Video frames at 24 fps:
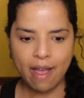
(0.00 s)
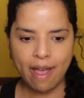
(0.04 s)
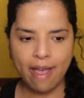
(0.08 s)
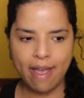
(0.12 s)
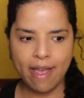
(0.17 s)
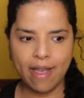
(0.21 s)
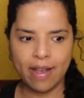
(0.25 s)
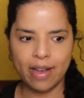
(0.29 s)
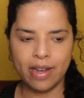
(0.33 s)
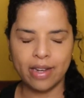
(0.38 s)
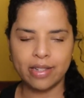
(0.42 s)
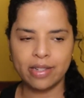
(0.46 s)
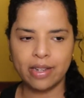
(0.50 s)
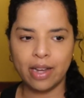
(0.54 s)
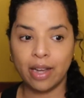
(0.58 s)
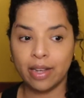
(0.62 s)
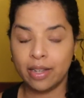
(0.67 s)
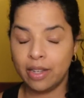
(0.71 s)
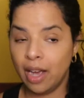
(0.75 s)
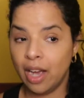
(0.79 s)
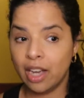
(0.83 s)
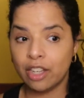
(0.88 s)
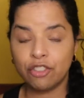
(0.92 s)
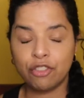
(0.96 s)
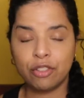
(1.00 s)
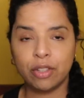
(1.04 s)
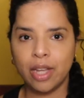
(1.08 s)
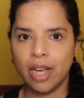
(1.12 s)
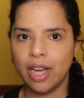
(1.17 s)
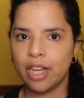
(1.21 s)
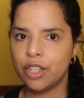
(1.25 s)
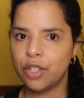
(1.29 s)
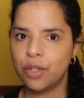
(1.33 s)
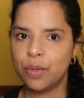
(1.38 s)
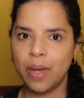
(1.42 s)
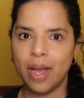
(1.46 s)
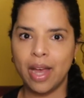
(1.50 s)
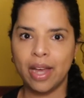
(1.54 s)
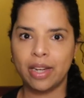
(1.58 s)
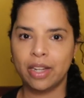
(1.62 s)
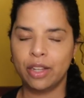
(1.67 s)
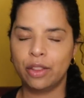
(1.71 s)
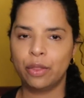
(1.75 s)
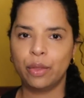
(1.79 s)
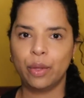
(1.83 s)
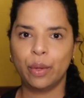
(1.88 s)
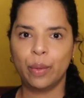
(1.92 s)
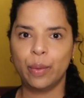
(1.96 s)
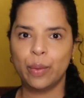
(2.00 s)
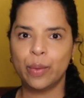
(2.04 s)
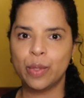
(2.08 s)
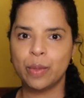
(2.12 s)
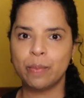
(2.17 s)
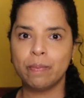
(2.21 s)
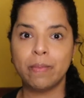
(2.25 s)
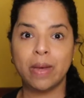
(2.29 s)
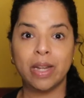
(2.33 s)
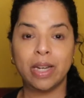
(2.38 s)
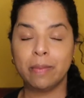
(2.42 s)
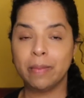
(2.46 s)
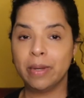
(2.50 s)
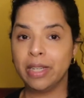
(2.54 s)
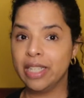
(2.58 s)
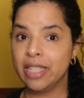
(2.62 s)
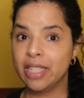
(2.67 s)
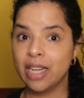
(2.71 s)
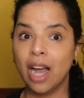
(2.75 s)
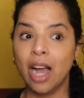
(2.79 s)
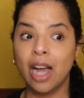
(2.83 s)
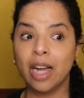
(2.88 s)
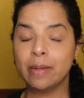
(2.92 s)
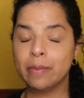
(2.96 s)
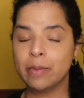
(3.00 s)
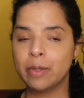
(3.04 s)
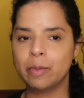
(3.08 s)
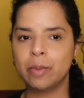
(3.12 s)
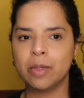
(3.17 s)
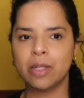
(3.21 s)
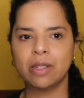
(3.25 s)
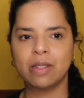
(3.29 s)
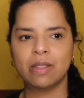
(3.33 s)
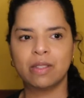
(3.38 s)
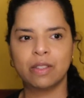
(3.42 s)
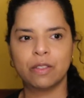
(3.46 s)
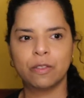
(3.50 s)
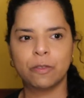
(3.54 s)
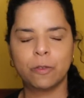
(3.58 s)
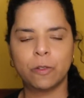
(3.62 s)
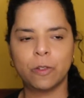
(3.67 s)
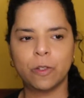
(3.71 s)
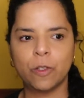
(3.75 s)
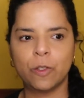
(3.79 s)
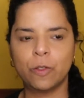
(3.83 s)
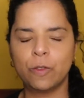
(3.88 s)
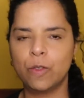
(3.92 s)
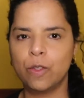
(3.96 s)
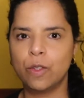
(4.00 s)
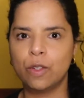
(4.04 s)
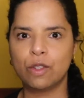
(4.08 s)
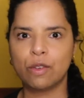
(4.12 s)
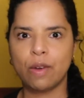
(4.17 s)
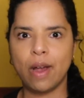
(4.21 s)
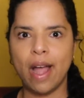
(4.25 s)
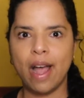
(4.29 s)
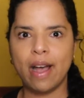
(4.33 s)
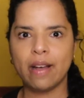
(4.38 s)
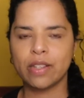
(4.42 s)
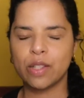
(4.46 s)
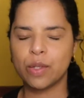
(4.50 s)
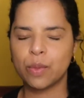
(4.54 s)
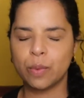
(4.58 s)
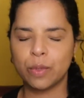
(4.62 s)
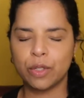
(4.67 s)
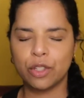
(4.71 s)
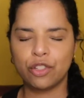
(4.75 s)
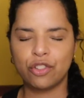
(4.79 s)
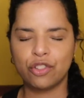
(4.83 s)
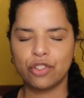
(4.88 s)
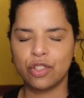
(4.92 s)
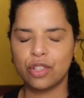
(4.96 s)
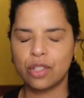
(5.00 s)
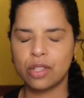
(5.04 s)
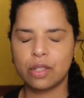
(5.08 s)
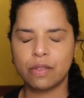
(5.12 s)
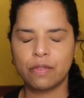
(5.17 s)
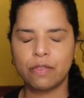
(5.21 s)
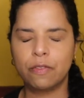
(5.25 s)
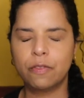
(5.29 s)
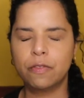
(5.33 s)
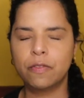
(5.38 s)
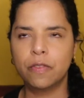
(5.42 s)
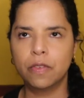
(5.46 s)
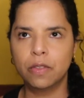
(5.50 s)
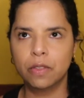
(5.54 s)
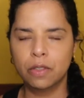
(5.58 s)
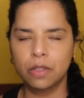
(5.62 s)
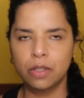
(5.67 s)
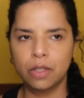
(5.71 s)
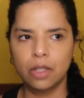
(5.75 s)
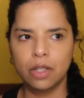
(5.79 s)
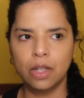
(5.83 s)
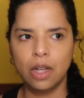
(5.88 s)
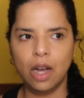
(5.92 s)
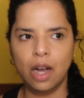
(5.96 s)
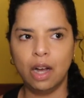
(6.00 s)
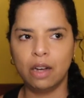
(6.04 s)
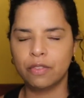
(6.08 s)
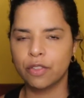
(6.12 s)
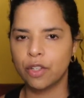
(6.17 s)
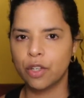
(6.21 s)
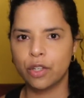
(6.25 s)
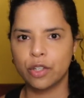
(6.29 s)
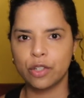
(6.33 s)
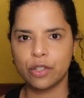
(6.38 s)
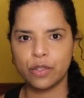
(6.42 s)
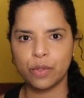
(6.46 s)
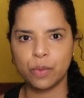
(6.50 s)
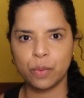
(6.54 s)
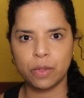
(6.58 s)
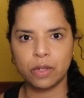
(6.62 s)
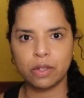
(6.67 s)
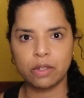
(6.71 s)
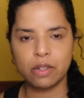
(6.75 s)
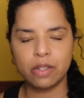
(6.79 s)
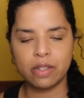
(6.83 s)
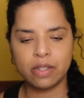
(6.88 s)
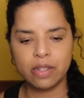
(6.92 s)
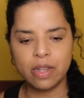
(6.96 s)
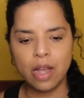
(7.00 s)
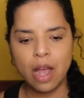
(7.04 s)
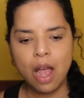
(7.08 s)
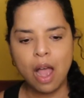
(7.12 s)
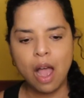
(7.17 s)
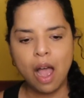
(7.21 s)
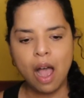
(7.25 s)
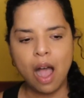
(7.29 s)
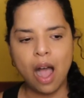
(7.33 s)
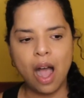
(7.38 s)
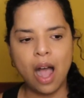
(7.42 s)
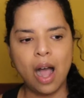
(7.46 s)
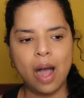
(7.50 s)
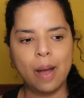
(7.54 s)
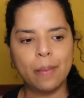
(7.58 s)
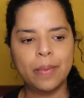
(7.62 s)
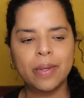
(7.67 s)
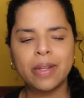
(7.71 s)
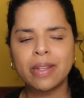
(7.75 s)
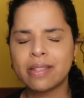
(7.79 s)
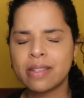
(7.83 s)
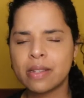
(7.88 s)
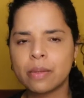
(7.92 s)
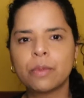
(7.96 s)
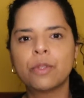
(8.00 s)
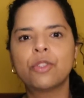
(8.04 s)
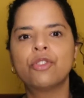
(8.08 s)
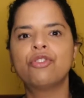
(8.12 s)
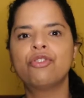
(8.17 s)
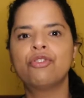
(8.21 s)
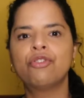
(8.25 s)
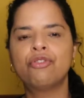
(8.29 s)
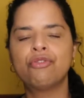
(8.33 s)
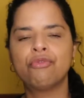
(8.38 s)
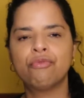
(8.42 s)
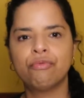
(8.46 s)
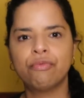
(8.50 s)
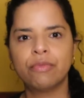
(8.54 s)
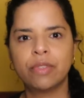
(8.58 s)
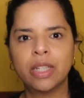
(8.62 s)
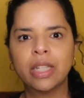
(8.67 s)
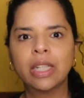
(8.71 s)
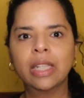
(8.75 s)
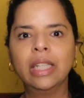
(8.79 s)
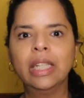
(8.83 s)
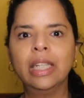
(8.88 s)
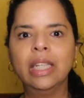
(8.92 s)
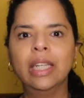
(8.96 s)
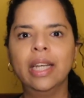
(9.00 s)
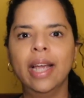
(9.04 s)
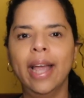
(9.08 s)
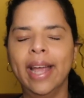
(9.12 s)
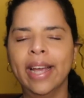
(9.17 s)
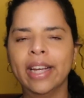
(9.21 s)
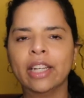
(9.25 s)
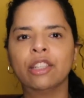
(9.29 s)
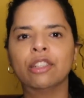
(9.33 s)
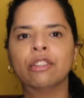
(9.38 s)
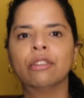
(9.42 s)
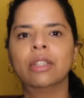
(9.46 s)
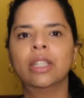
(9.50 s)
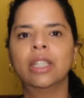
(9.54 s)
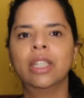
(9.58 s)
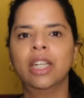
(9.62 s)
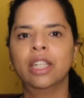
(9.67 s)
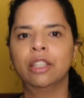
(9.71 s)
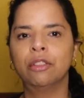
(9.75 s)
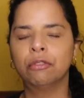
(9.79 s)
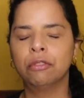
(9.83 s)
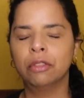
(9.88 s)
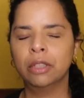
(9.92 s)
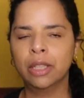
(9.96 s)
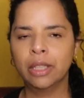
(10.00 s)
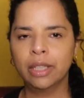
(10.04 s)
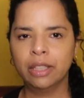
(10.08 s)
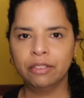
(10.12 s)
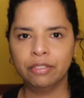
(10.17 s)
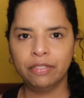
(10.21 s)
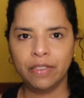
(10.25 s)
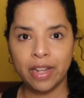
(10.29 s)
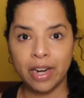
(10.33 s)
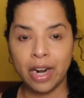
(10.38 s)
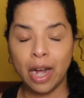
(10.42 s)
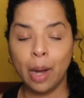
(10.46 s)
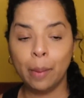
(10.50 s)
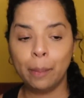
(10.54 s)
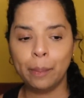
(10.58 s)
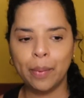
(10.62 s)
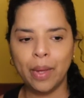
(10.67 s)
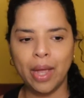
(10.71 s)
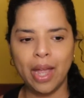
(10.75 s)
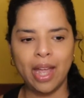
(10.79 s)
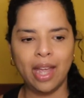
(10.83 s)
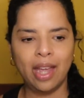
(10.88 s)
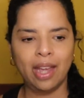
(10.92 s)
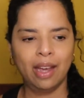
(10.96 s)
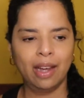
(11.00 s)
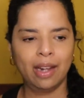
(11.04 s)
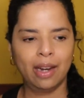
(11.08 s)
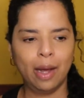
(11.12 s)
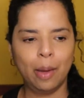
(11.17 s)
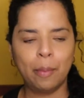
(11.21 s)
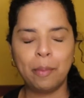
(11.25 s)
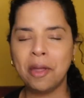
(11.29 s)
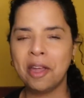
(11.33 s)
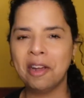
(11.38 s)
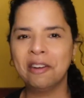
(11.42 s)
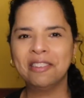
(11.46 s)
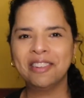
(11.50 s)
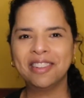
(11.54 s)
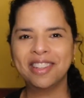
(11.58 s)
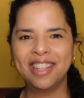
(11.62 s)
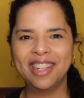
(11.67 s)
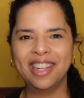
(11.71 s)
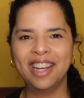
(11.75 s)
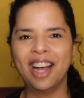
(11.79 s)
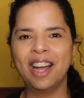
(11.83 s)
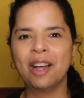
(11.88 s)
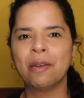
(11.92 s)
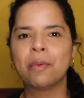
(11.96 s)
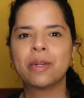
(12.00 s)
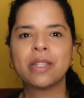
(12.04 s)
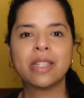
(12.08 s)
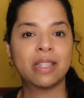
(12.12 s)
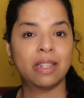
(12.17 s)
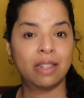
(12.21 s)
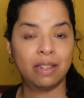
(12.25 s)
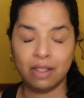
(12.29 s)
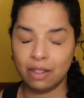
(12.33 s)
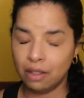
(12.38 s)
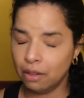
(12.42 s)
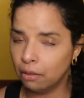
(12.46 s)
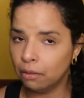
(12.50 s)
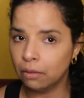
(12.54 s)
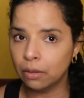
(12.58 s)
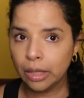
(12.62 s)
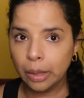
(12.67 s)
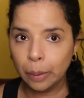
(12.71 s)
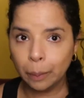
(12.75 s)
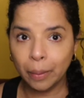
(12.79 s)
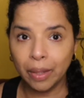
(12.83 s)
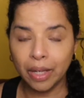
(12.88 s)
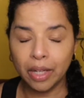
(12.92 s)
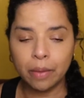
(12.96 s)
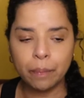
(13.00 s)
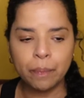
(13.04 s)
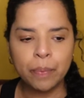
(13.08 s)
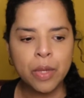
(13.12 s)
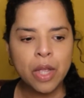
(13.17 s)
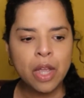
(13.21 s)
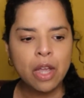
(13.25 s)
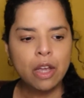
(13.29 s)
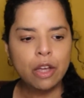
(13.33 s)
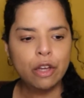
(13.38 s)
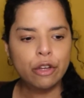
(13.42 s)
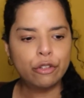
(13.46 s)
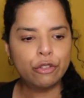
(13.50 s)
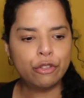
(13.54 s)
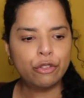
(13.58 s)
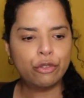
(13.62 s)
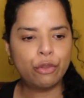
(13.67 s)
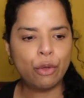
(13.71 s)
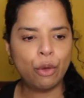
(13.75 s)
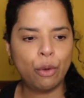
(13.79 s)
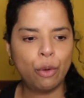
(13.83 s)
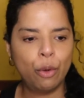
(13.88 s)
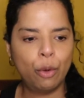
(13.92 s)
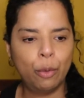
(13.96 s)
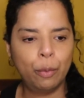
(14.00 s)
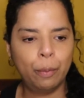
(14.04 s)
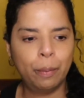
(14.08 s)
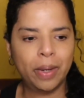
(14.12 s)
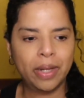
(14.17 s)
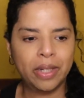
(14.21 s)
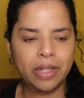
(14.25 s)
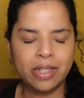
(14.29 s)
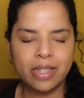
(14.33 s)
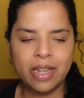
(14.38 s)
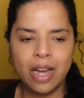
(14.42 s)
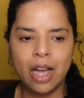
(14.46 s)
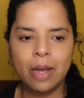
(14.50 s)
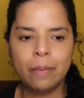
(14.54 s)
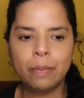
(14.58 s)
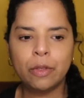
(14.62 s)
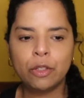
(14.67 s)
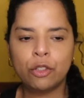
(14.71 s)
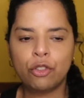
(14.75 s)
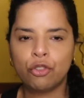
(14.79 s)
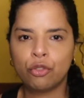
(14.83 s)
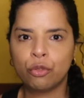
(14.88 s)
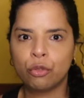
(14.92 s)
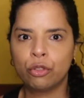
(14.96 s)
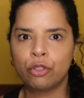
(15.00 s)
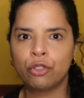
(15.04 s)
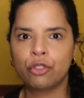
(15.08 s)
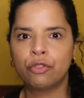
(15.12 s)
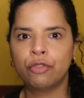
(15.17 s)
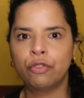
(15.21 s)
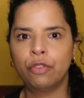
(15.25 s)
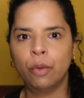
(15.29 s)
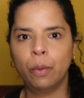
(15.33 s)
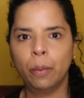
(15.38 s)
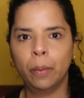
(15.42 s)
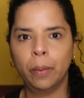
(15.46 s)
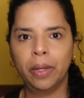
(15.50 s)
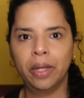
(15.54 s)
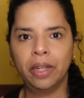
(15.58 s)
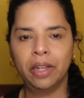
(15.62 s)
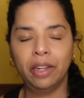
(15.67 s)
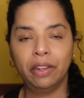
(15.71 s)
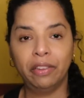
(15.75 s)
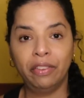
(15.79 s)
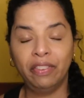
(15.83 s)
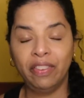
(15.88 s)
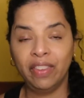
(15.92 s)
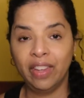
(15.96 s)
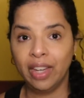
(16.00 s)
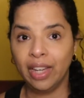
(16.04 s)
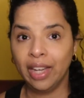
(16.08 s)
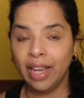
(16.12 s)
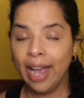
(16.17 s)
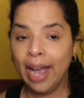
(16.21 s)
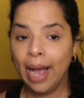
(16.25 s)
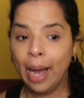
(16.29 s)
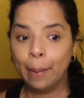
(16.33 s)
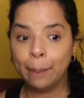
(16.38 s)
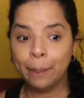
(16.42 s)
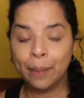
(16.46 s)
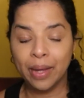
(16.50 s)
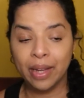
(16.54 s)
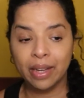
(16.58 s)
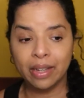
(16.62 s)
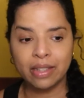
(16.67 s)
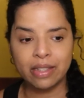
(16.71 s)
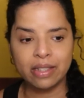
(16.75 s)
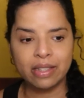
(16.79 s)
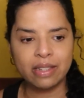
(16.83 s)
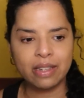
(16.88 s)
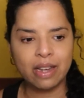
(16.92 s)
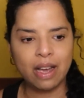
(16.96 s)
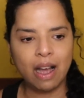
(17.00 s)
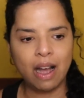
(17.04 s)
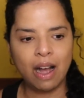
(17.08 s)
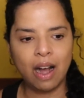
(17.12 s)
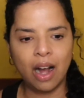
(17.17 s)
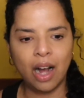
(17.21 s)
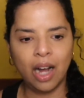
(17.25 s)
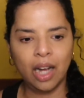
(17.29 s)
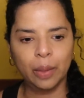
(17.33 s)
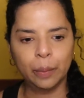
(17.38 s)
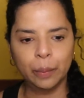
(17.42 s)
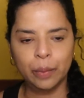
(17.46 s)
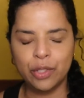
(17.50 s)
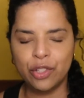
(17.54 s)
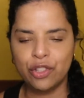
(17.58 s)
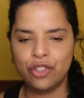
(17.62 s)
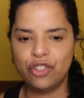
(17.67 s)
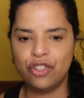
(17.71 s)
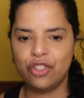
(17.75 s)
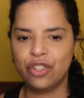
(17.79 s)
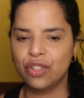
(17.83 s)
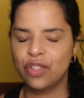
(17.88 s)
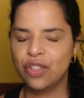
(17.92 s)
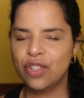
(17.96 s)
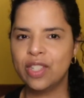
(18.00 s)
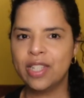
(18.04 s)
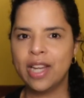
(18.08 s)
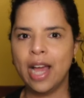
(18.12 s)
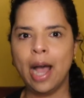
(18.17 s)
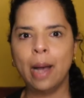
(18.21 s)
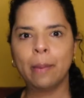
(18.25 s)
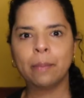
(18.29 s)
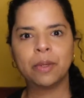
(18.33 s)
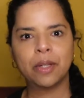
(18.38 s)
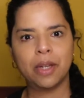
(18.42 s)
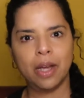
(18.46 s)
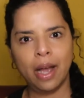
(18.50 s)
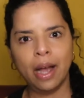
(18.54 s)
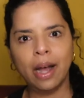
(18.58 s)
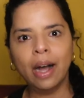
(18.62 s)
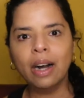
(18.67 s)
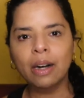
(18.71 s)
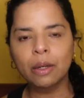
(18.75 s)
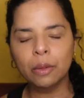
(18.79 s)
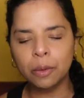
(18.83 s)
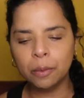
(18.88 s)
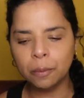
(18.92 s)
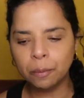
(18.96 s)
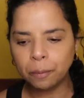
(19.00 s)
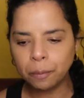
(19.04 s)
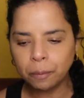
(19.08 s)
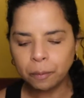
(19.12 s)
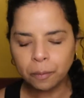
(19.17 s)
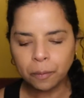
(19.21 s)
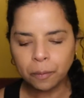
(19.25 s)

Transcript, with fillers: And I actually had to edit those many, many times because the first few drafts were just full of curse words uh, because I was just really angry and really fed up. And apparently, I wasn't the only one. So by the time the George Floyd thing happened, I was just tapped out